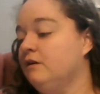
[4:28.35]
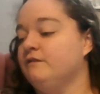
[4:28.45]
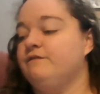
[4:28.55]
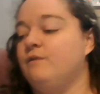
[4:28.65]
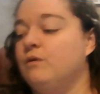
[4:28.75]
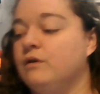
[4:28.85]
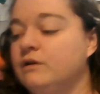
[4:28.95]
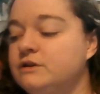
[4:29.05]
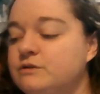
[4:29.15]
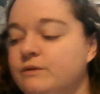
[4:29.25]
for
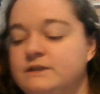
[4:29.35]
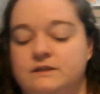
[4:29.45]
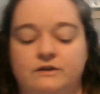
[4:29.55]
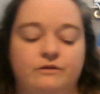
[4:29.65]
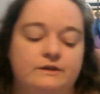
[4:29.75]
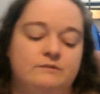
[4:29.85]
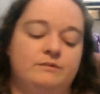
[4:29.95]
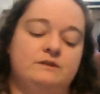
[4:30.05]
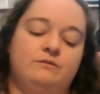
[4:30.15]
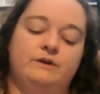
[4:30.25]
Twisted
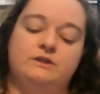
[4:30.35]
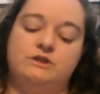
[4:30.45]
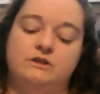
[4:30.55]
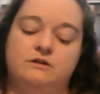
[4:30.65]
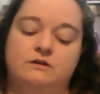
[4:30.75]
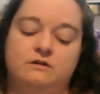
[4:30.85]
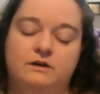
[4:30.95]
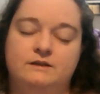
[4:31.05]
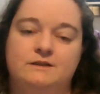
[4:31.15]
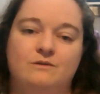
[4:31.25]
Christmas, which
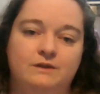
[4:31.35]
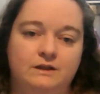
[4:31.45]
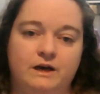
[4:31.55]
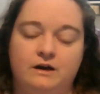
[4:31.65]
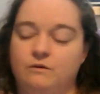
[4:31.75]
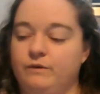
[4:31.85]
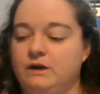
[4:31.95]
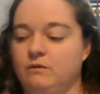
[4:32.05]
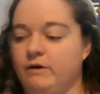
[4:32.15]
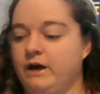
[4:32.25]
is only like a week
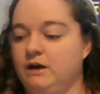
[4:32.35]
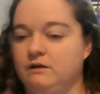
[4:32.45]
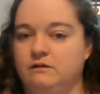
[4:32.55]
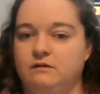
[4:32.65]
away.